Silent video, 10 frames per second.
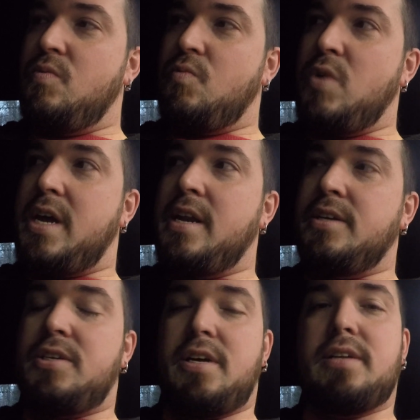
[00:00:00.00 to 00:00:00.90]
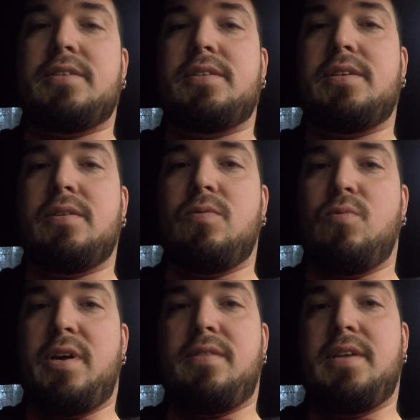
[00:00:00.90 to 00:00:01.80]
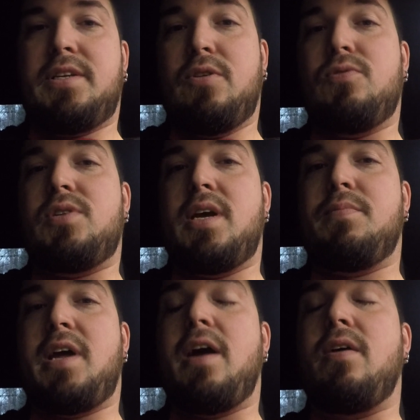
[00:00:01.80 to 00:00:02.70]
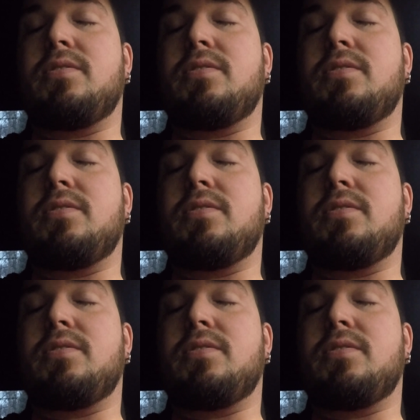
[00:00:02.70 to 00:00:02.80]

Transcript: we can adjust with the two-step now.